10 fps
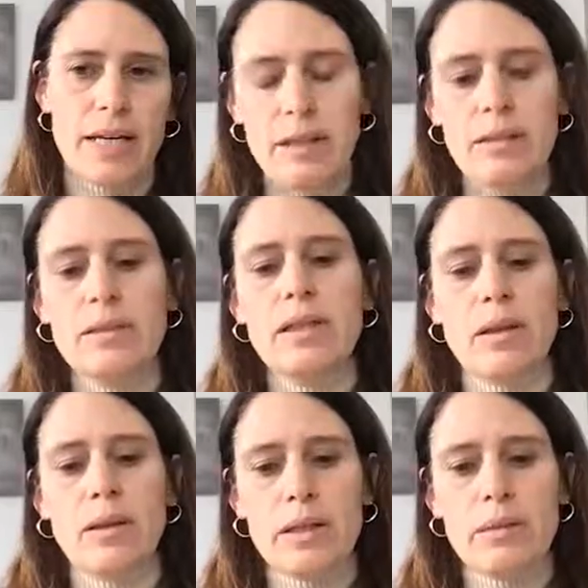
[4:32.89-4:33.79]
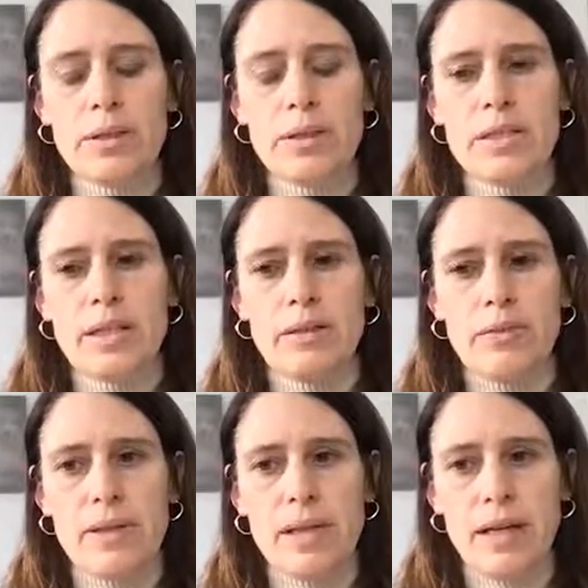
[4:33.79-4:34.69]
and only
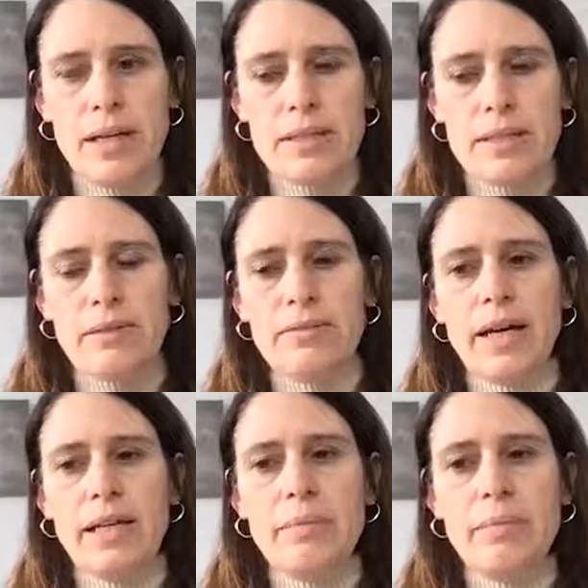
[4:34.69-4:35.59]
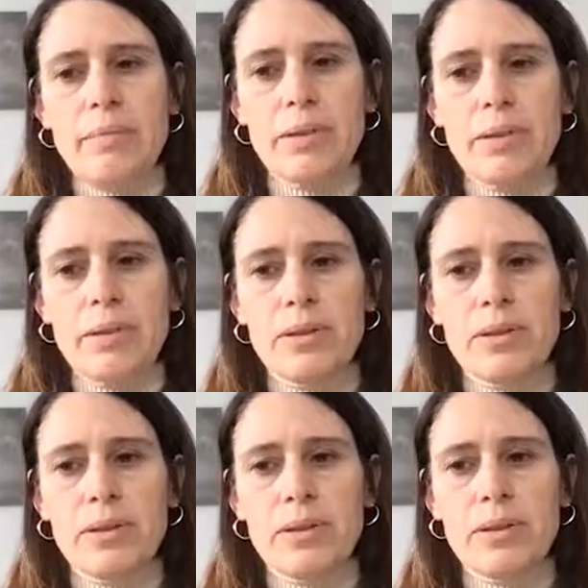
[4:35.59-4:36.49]
30% of the eyes after Idebenone
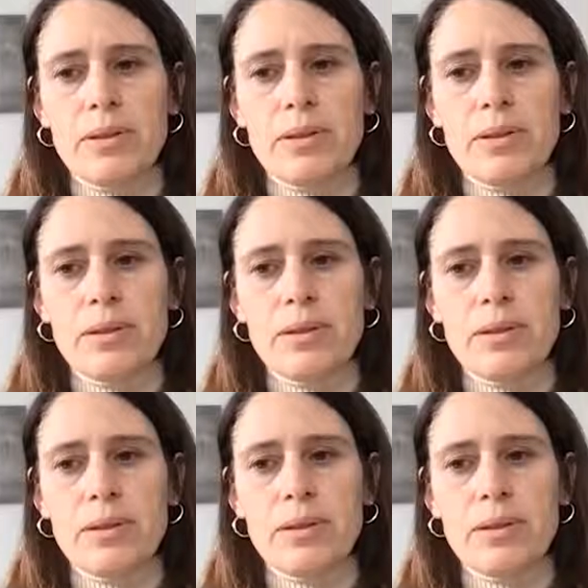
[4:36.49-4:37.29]
treatment remained